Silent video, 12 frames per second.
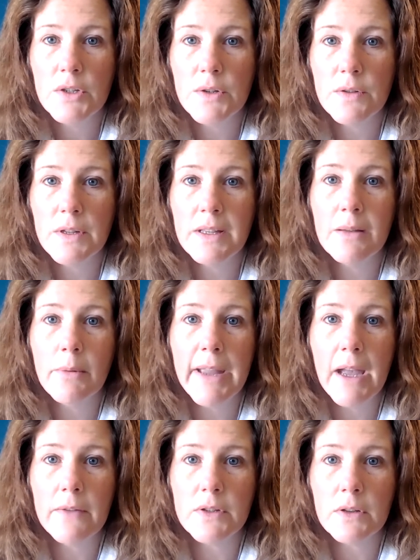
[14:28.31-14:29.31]
to think that we
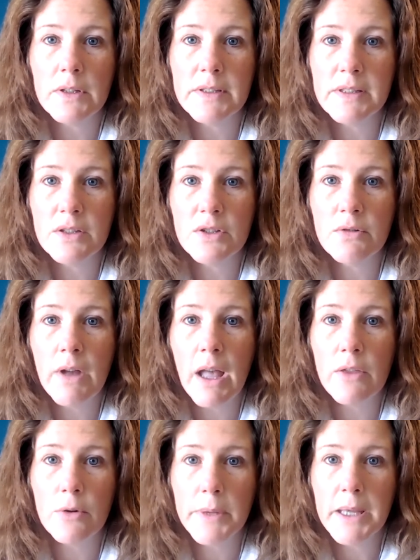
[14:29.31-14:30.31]
have to listen to
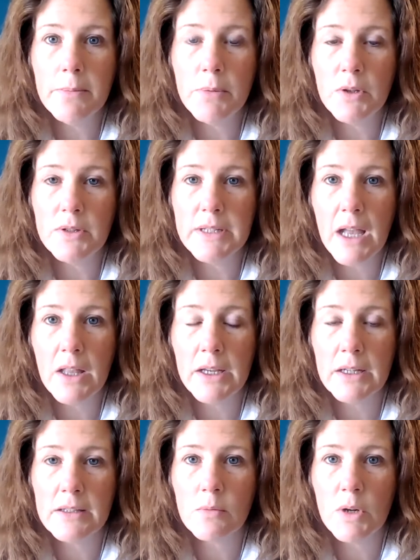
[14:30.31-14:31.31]
other people
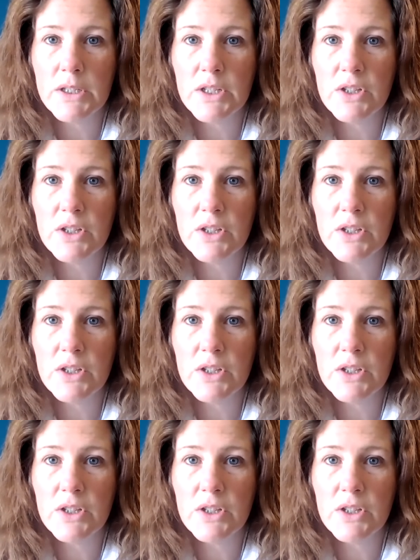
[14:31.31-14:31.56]
telling us what